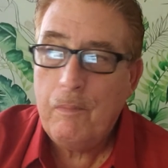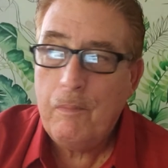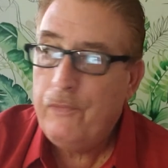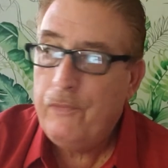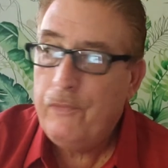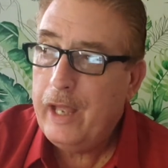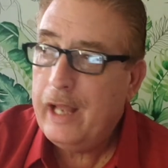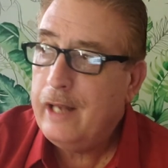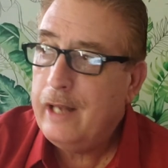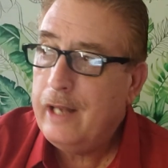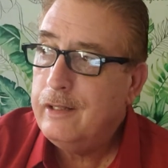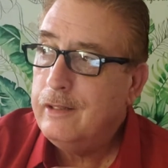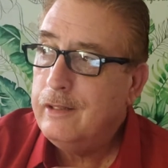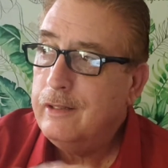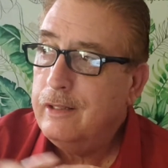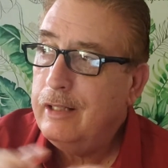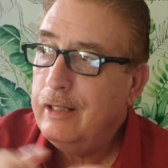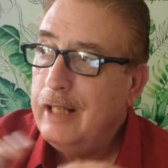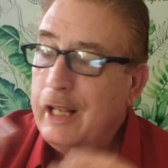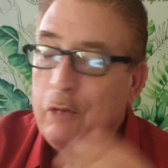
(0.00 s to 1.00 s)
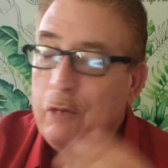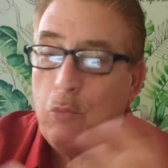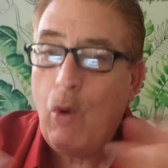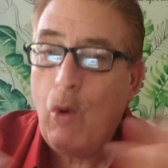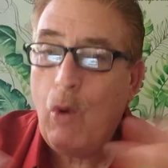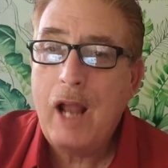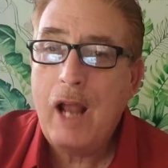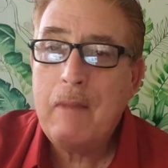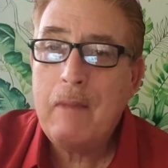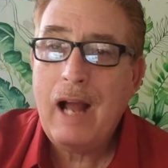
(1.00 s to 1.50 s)
that And
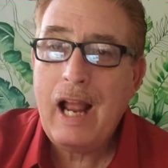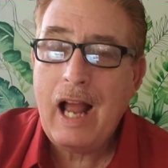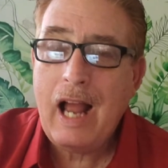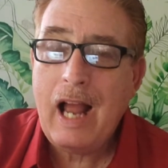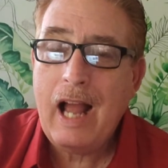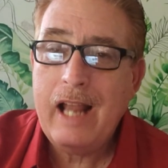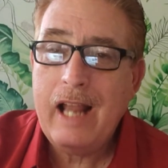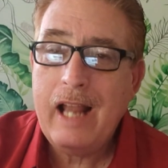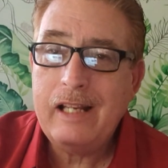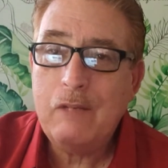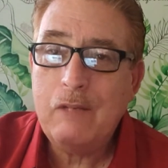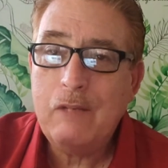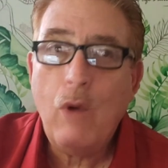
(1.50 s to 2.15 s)
why am I hiding?